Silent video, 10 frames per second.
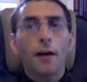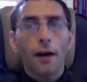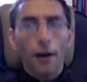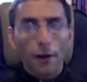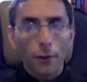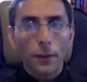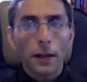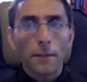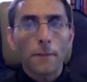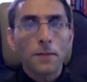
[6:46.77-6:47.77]
other
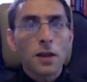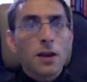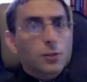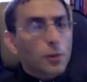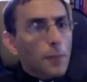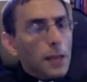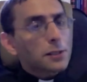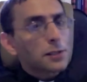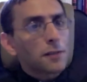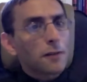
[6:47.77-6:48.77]
people. So the
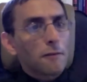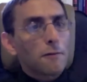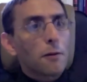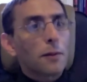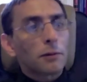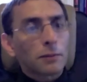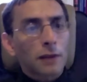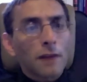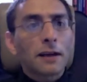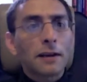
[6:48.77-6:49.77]
basis of our forming
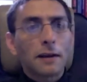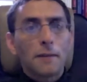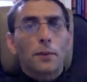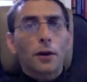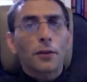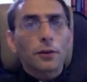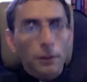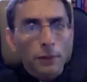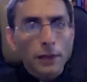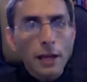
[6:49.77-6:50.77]
loving and
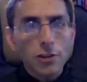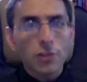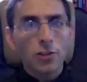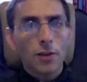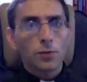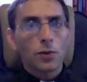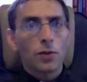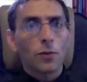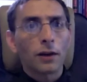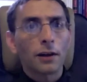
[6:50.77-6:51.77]
brotherly relationships
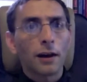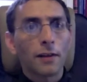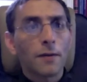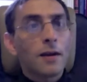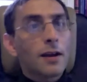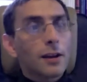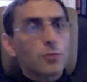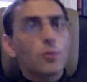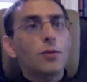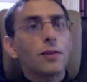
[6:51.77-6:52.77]
with one another
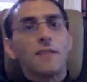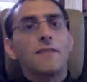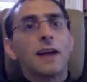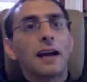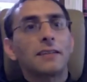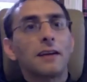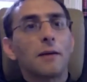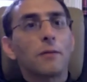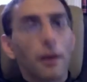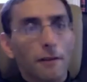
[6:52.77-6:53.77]
is rooted in the fact
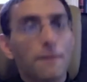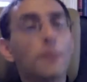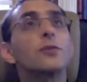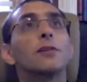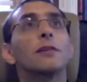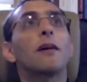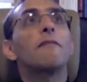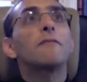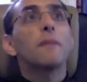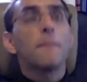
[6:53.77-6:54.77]
that we are first
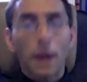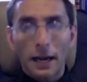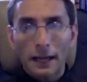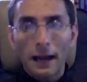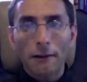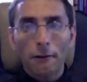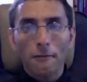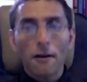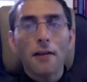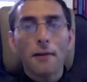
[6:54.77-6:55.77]
loved by God our
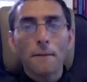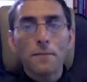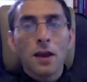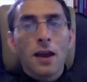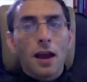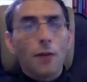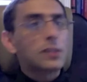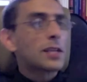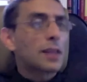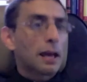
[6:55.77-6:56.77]
Father. And
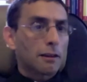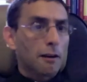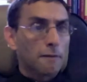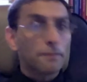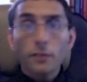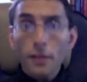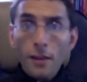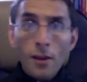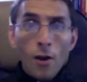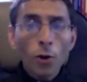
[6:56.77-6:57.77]
we see that love
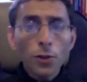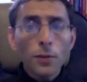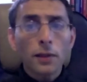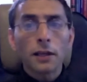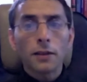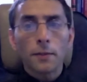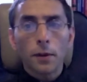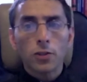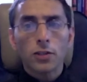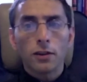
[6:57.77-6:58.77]
ultimately in the
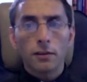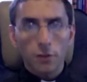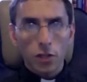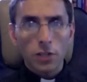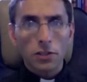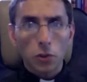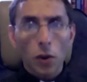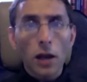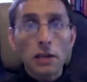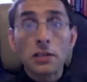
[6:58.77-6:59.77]
person of Jesus
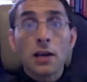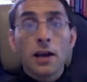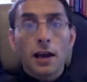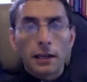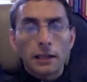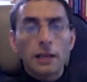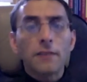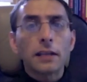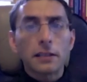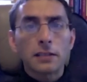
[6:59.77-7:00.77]
Christ and in
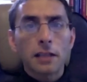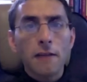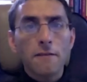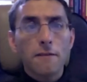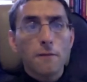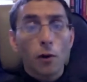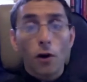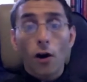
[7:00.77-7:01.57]
giving his life for